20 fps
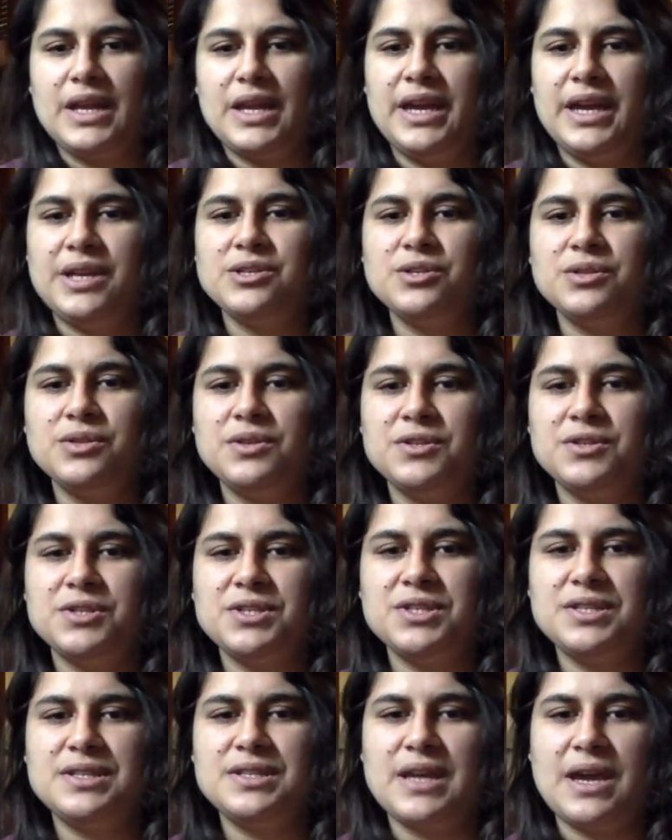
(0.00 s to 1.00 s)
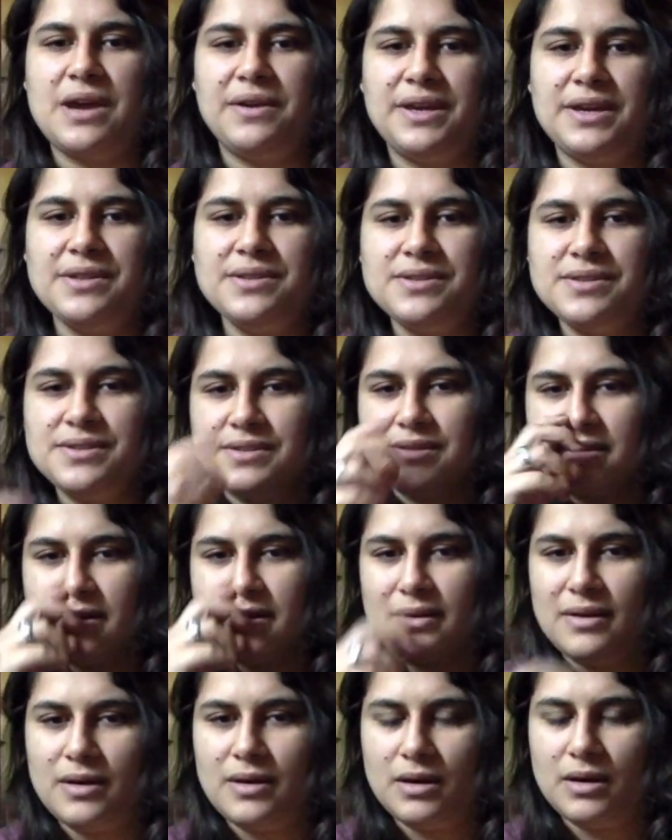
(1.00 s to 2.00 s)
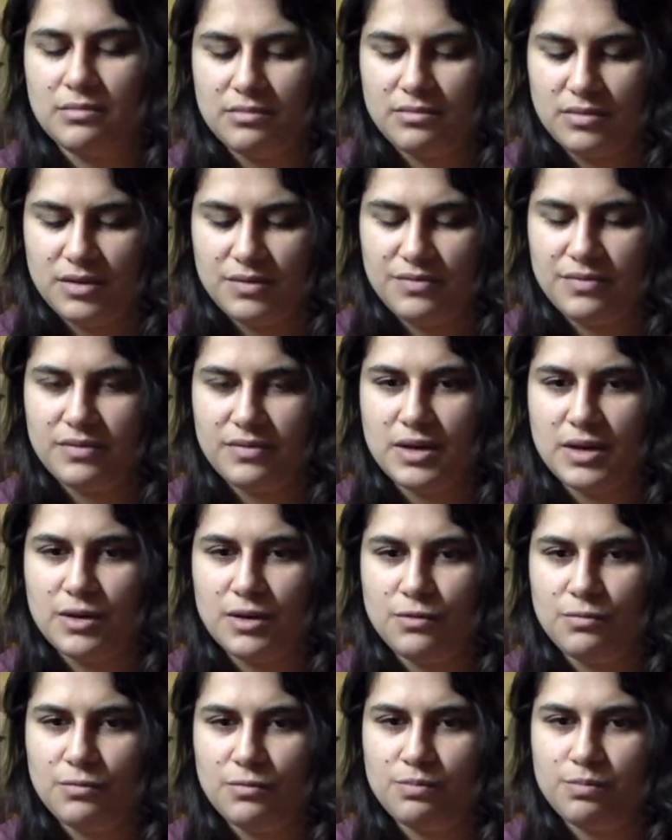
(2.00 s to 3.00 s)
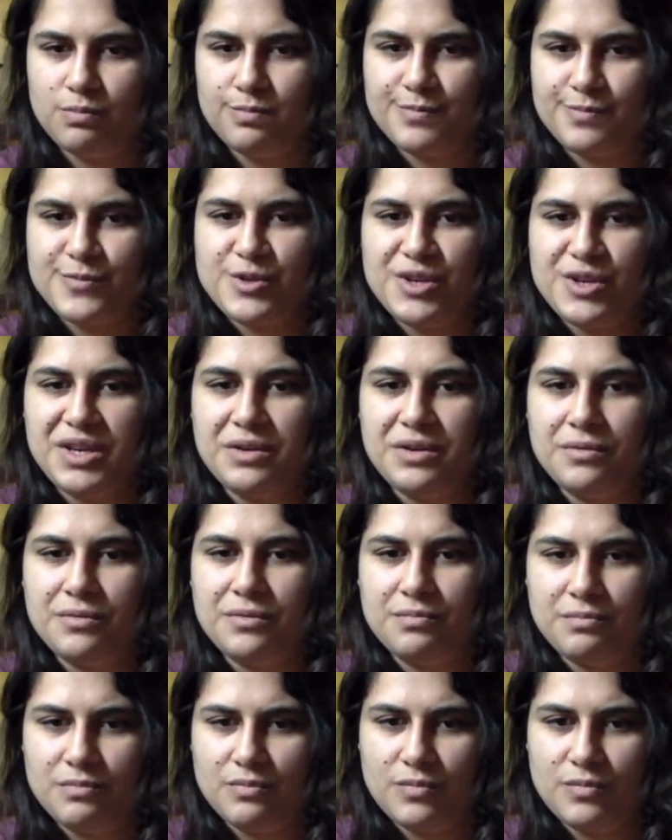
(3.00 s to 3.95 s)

Andalusian Stallions. I'll show you.